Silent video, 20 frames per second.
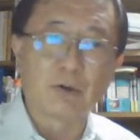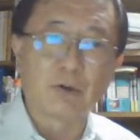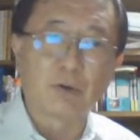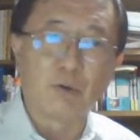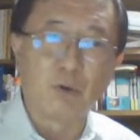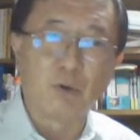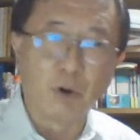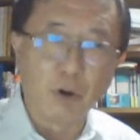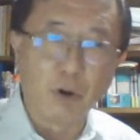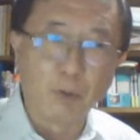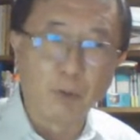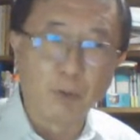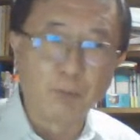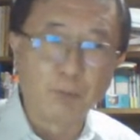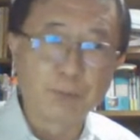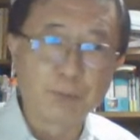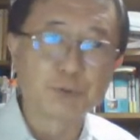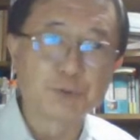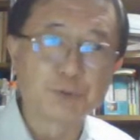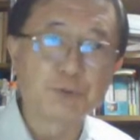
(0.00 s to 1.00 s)
hope
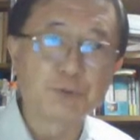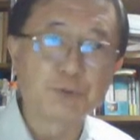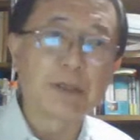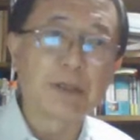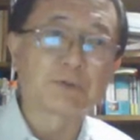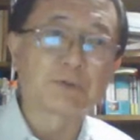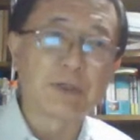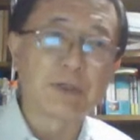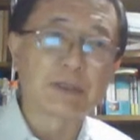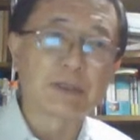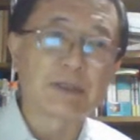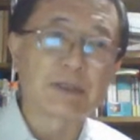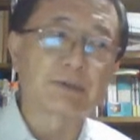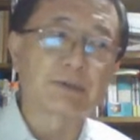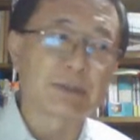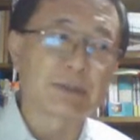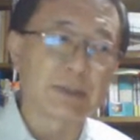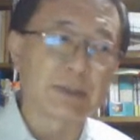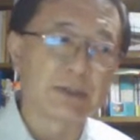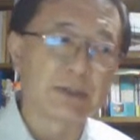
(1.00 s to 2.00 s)
to increase our
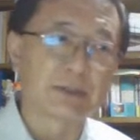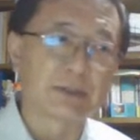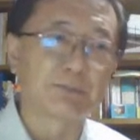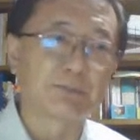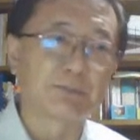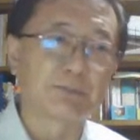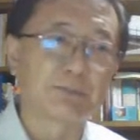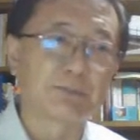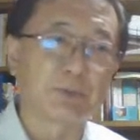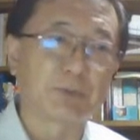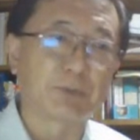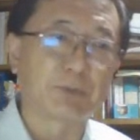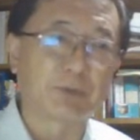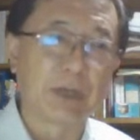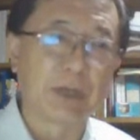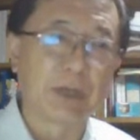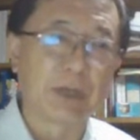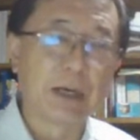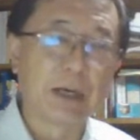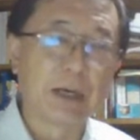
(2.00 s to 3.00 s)
sales and profit.
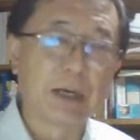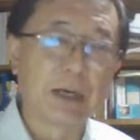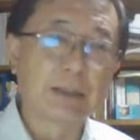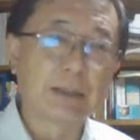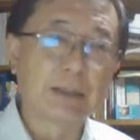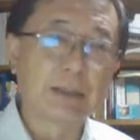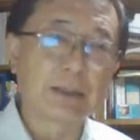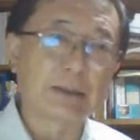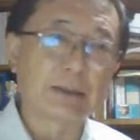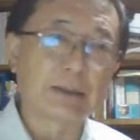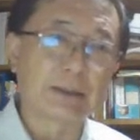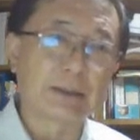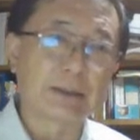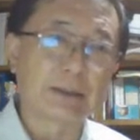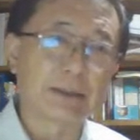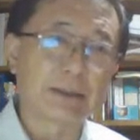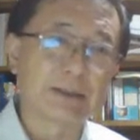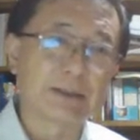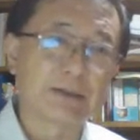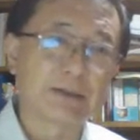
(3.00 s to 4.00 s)
That this
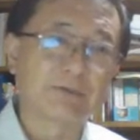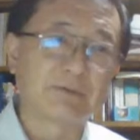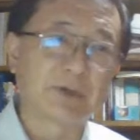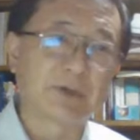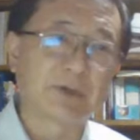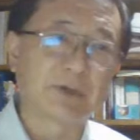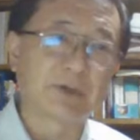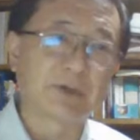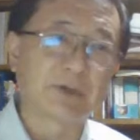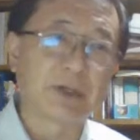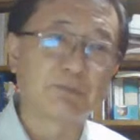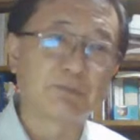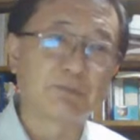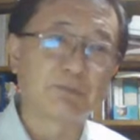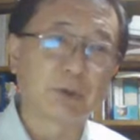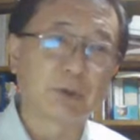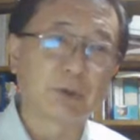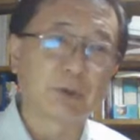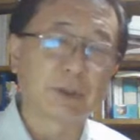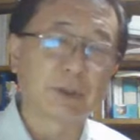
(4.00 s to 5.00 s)
is very
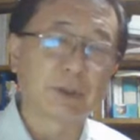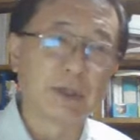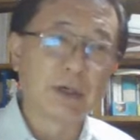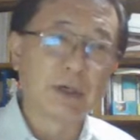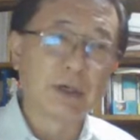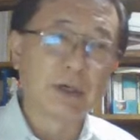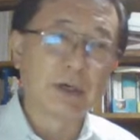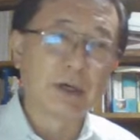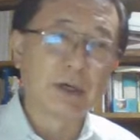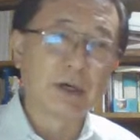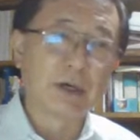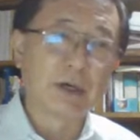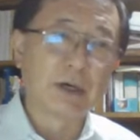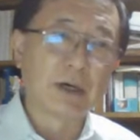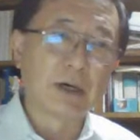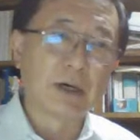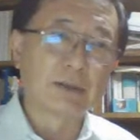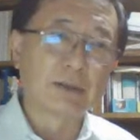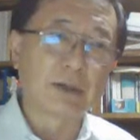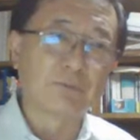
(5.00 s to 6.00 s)
important.
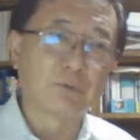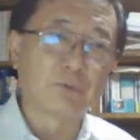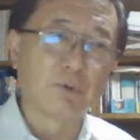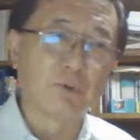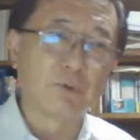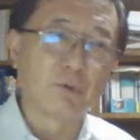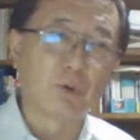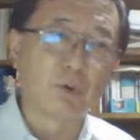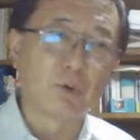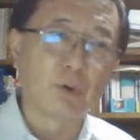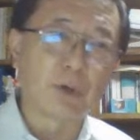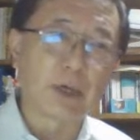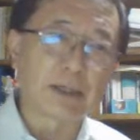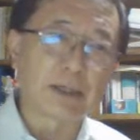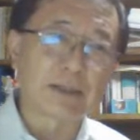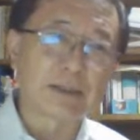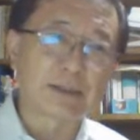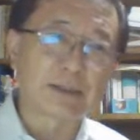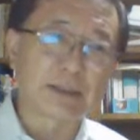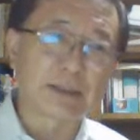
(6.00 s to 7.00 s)
Therefore,
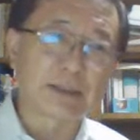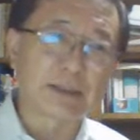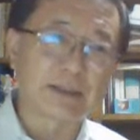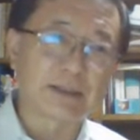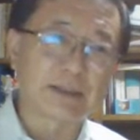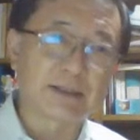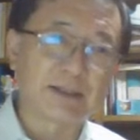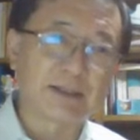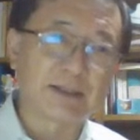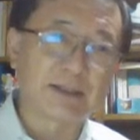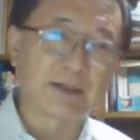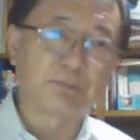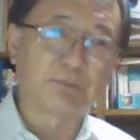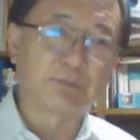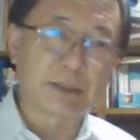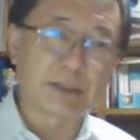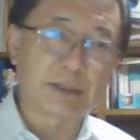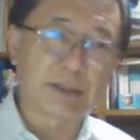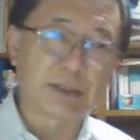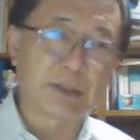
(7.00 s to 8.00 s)
excessive
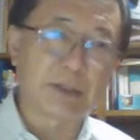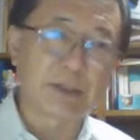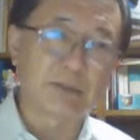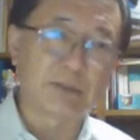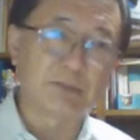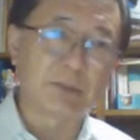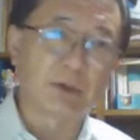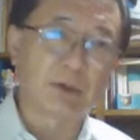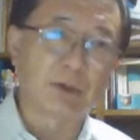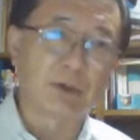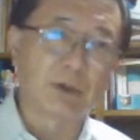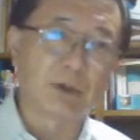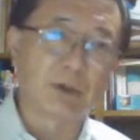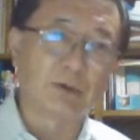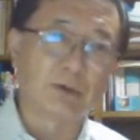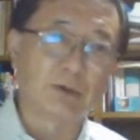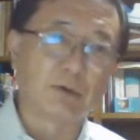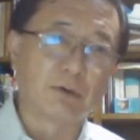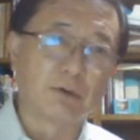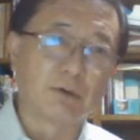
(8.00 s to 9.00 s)
pessimism
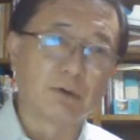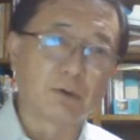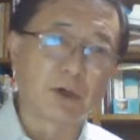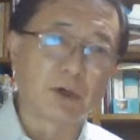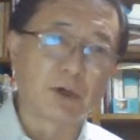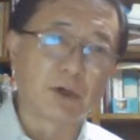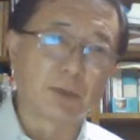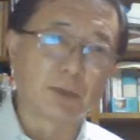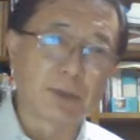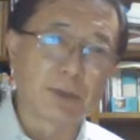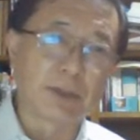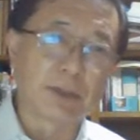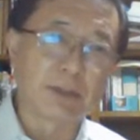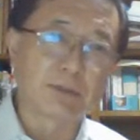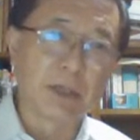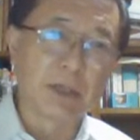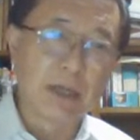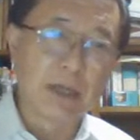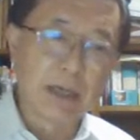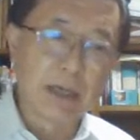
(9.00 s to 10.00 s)
or optimism
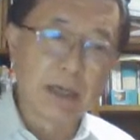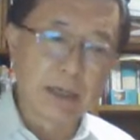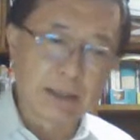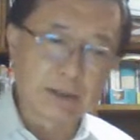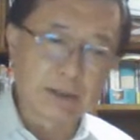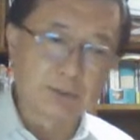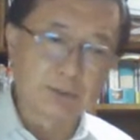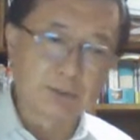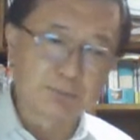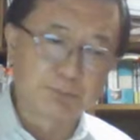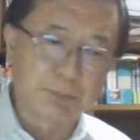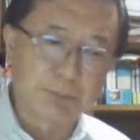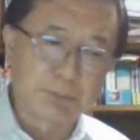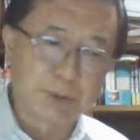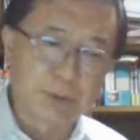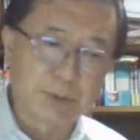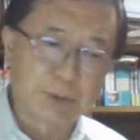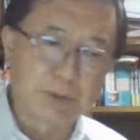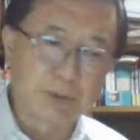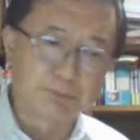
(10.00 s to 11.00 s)
cannot
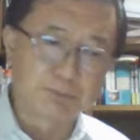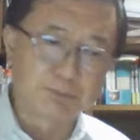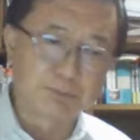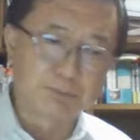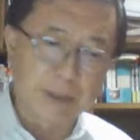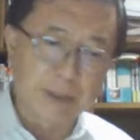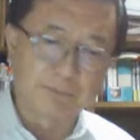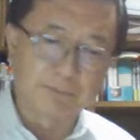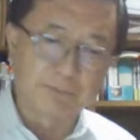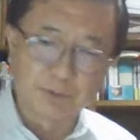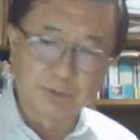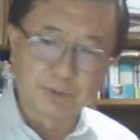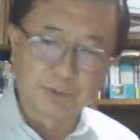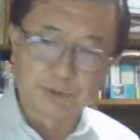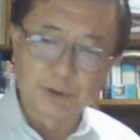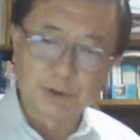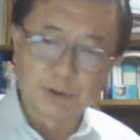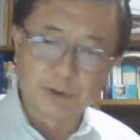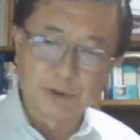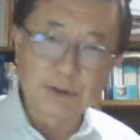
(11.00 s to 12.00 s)
bring fruit.
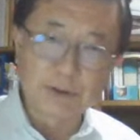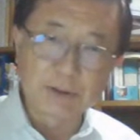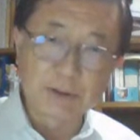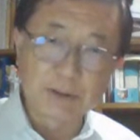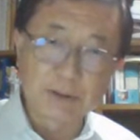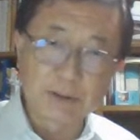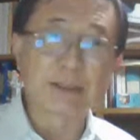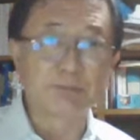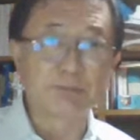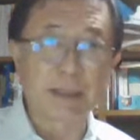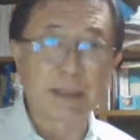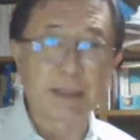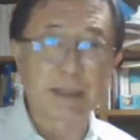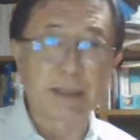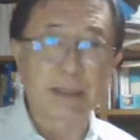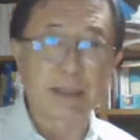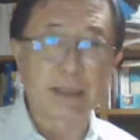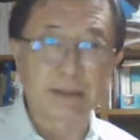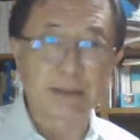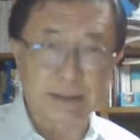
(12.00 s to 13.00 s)
That is my
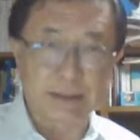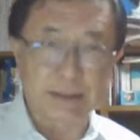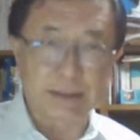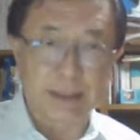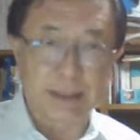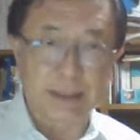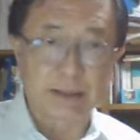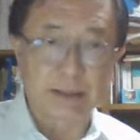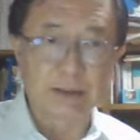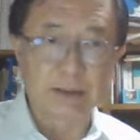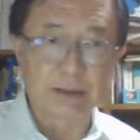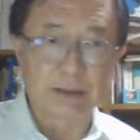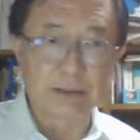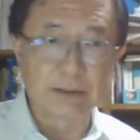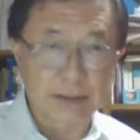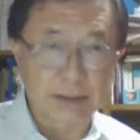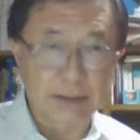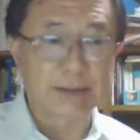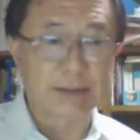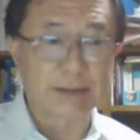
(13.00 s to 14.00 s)
understanding. Next
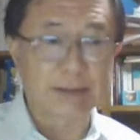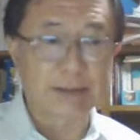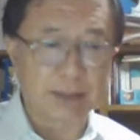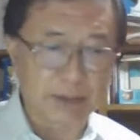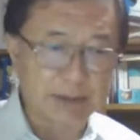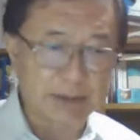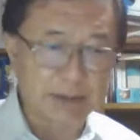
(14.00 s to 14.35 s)
slide, please.